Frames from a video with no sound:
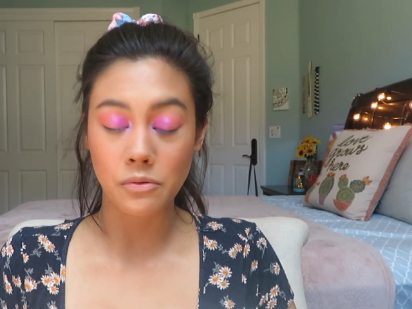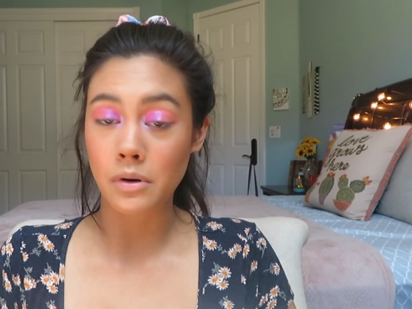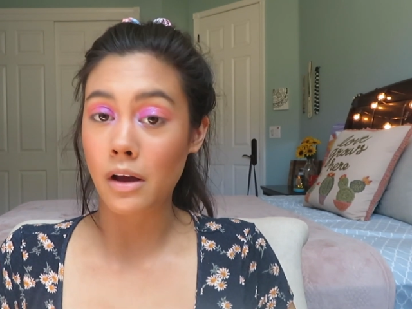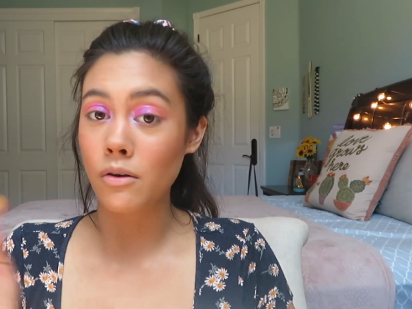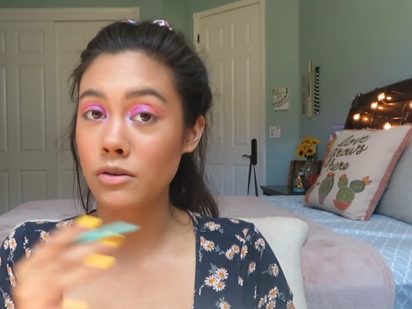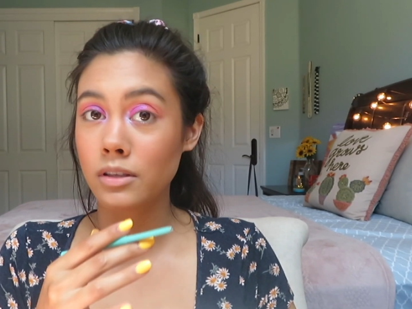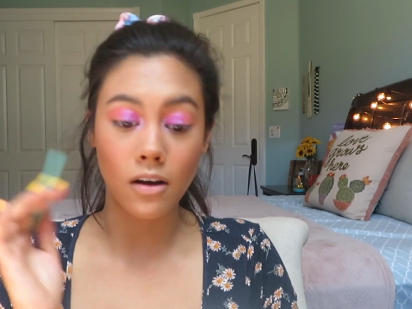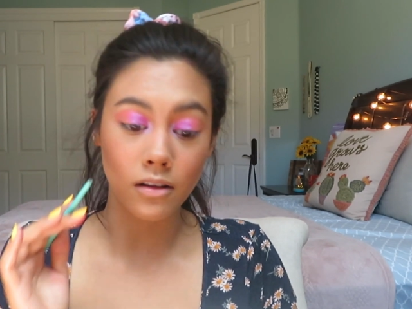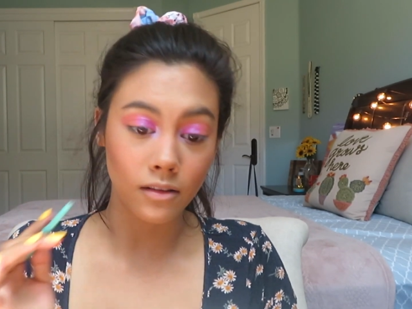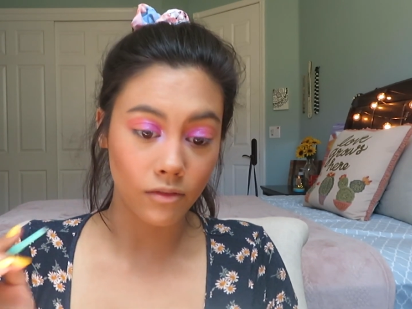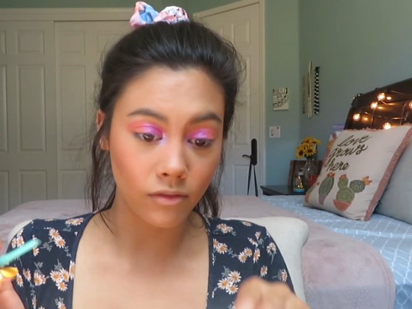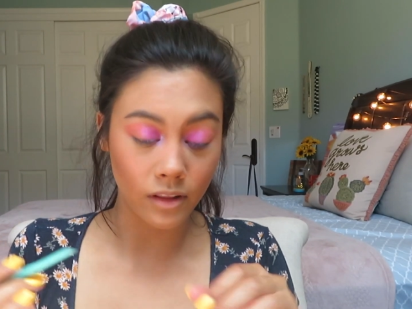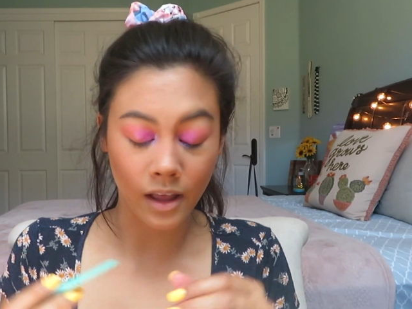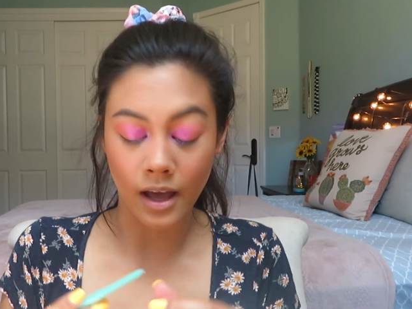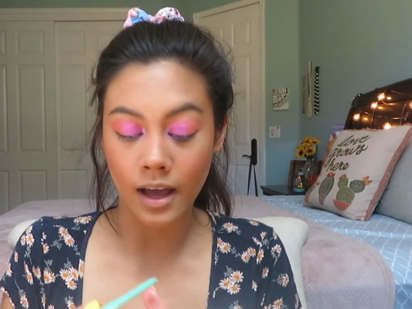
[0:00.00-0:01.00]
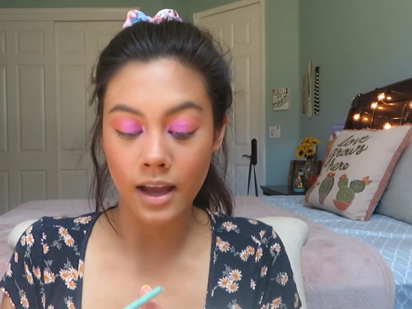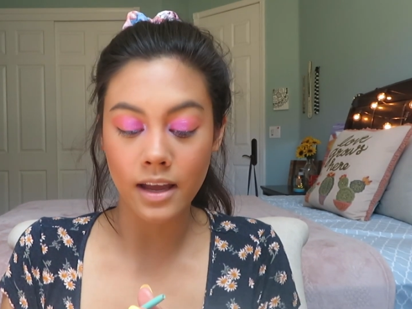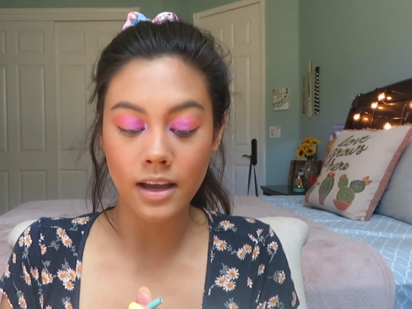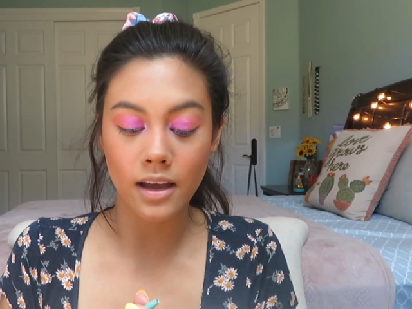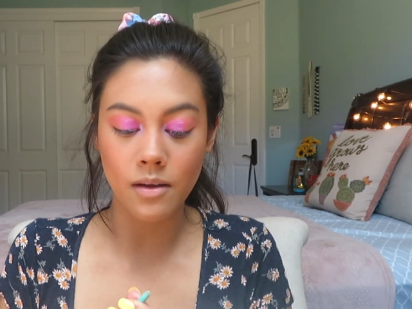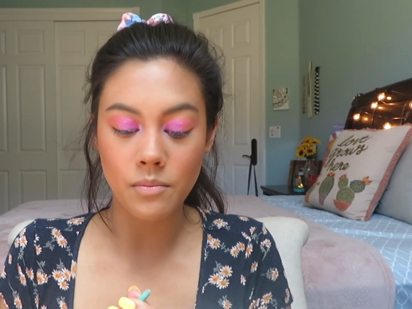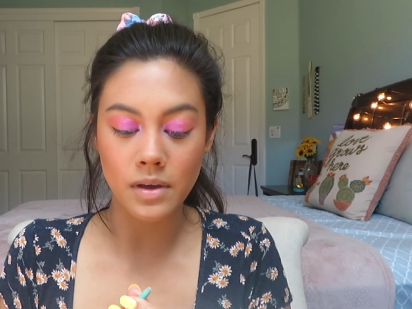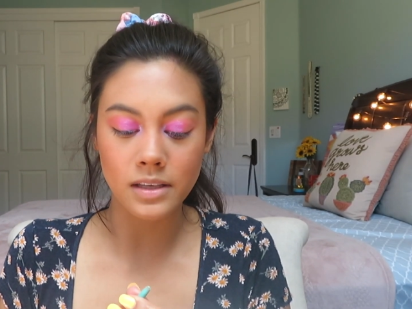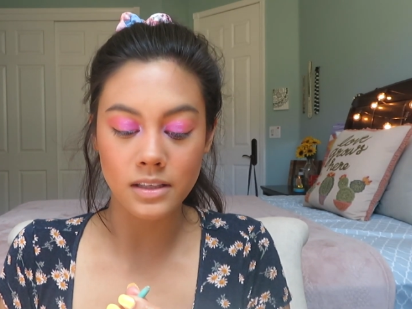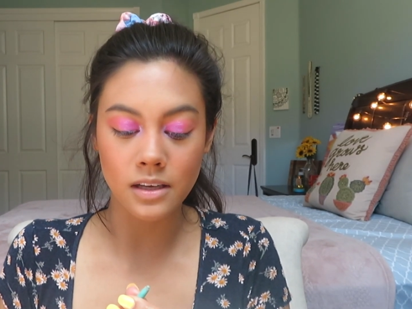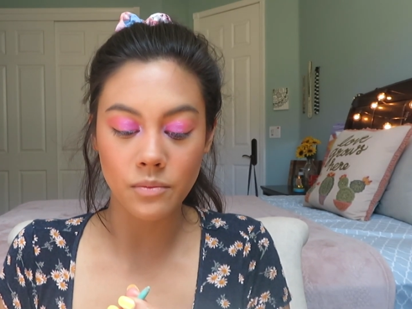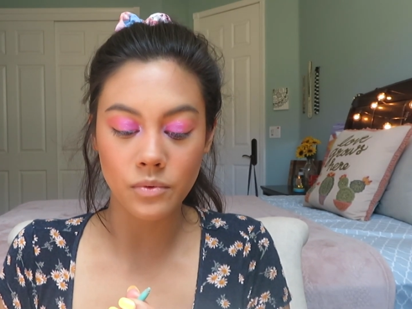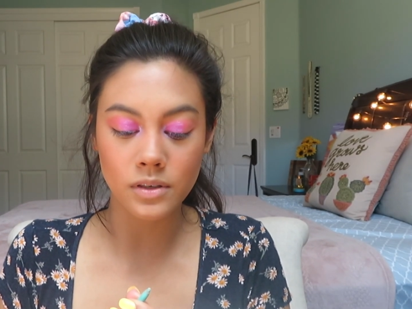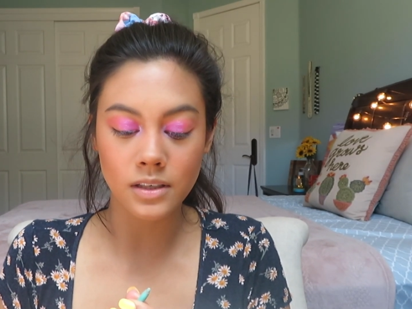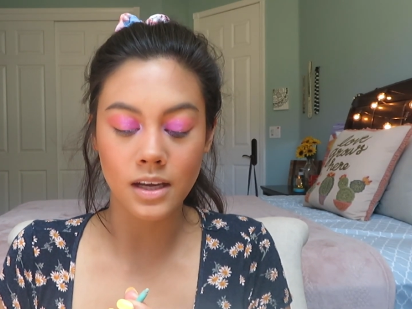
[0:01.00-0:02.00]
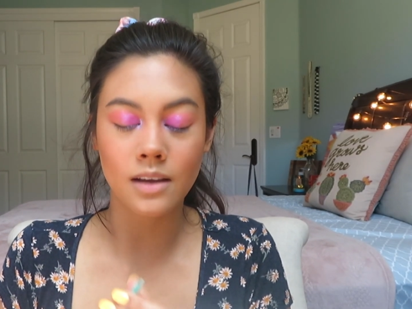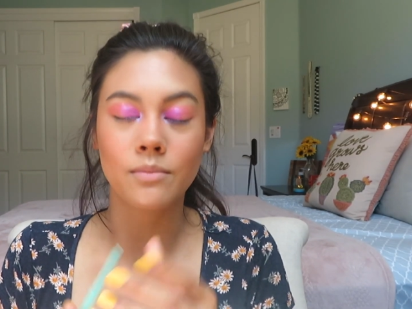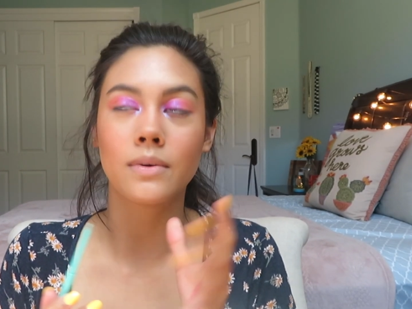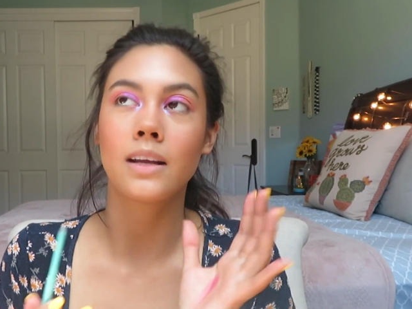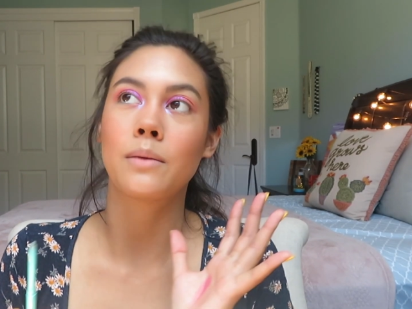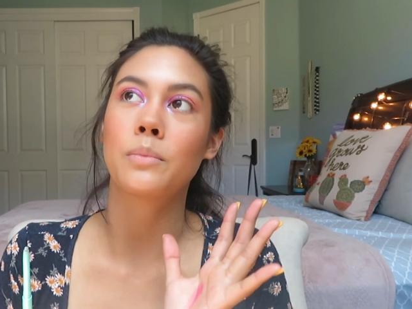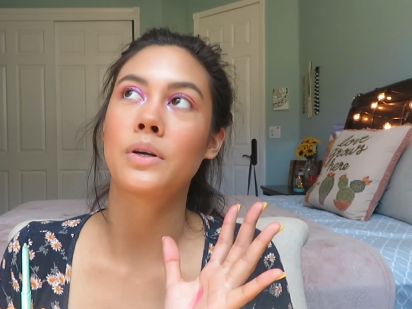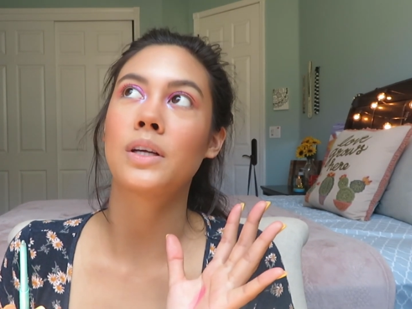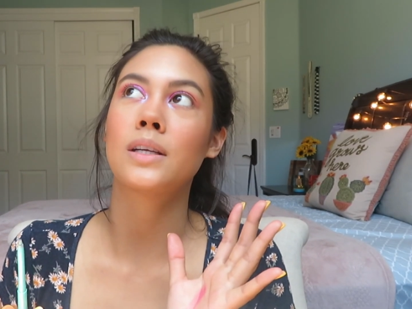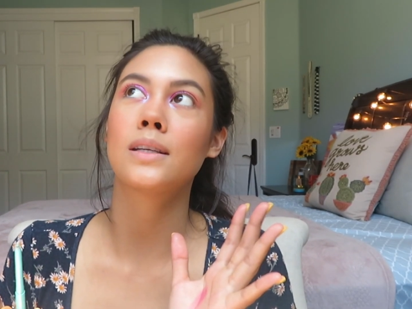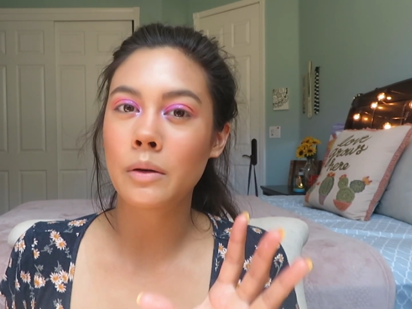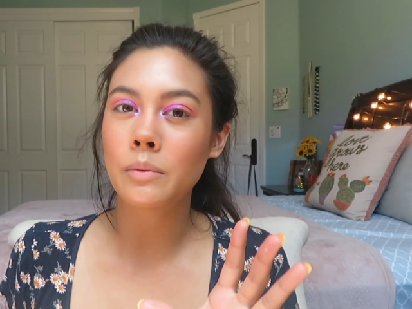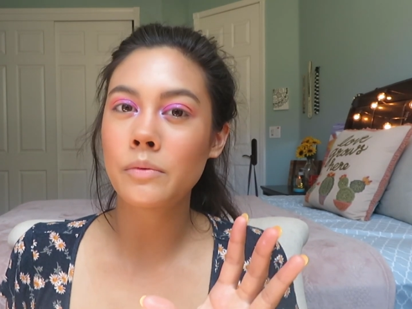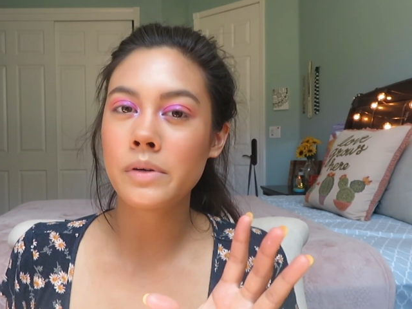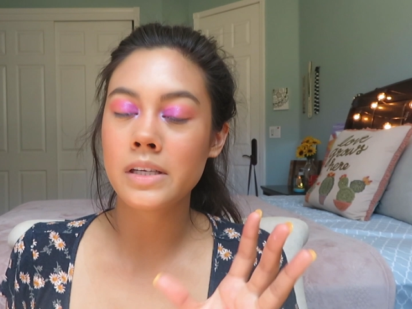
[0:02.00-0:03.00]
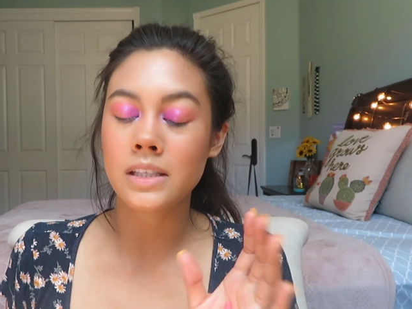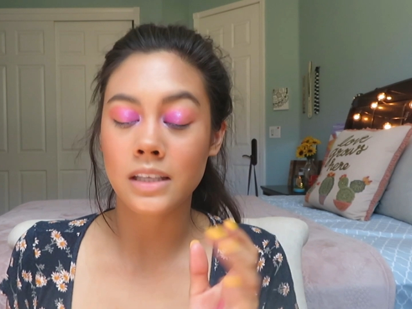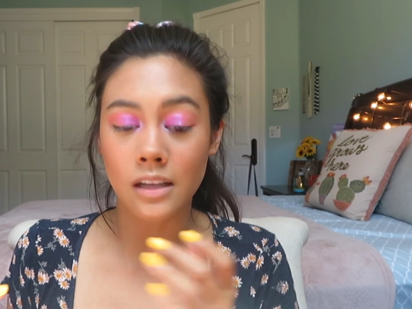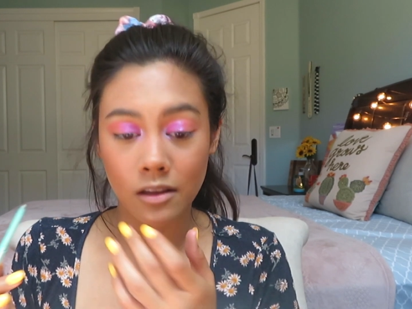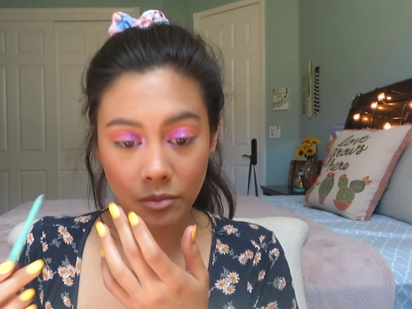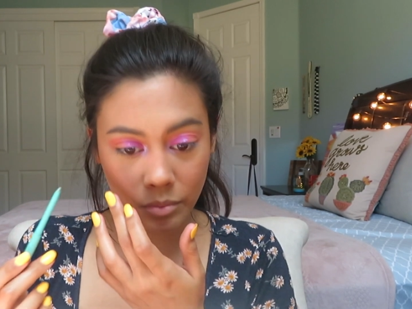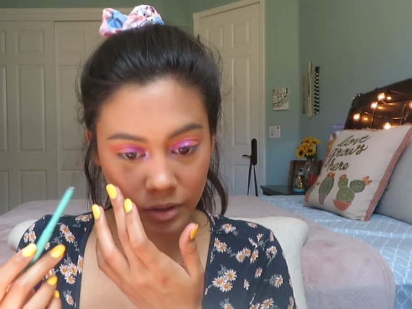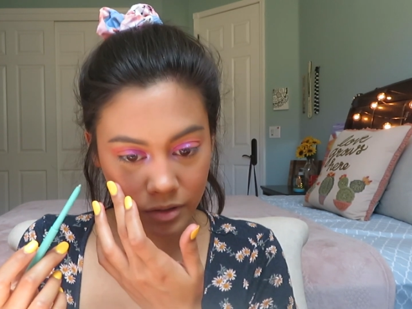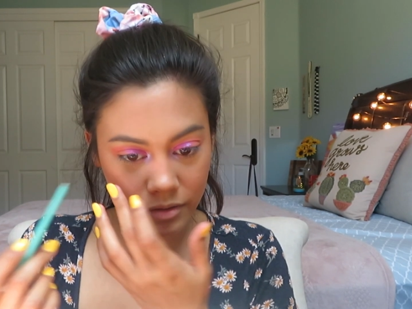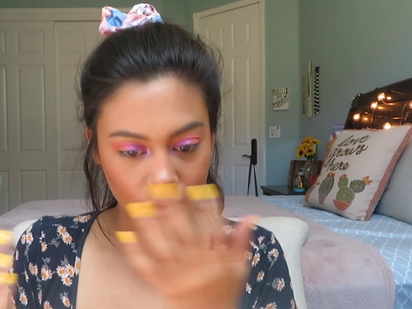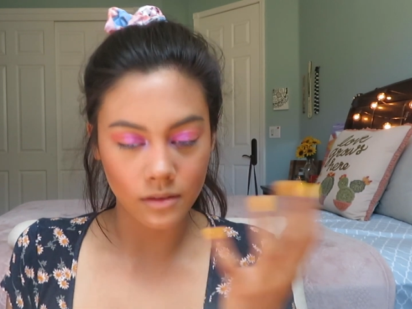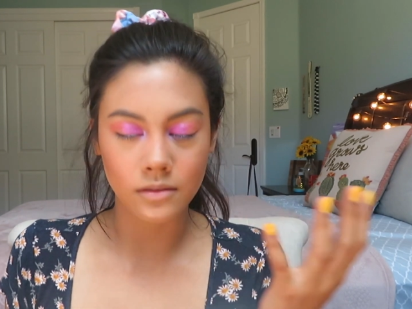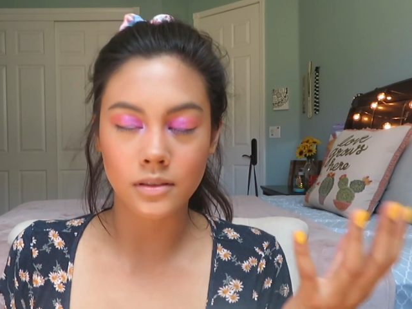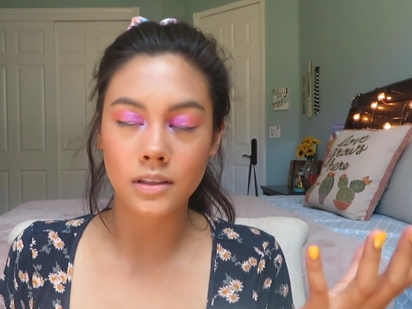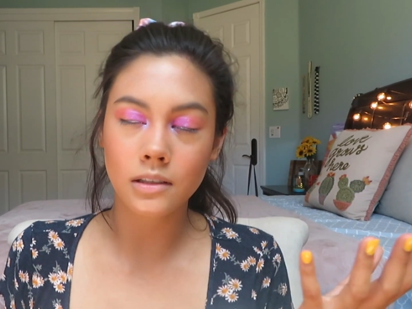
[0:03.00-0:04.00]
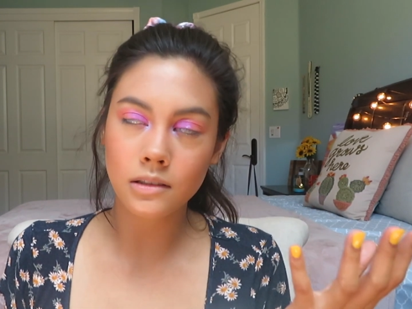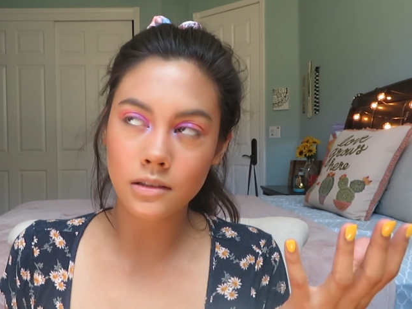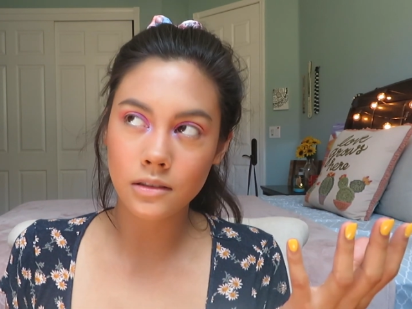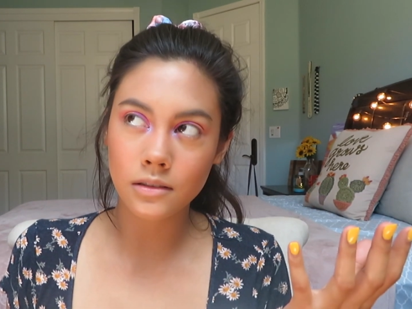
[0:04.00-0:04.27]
When I was on the fly, I messed up one time and I put purple one instead of the blue, and I was like,